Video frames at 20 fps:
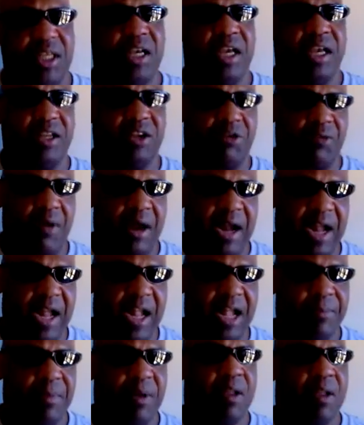and
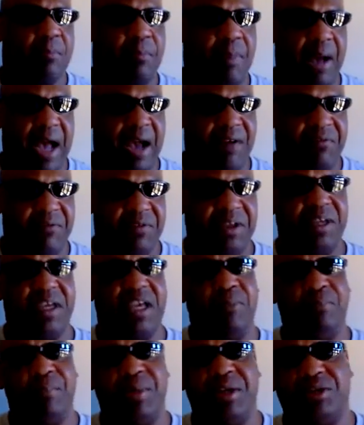crime, poverty,
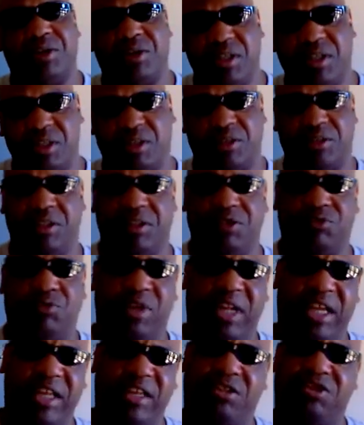and mental illness
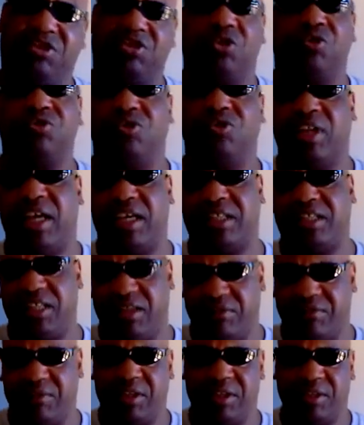related to social
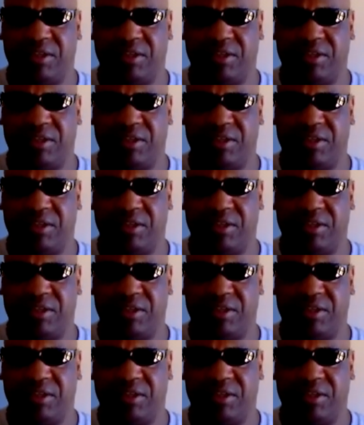activities.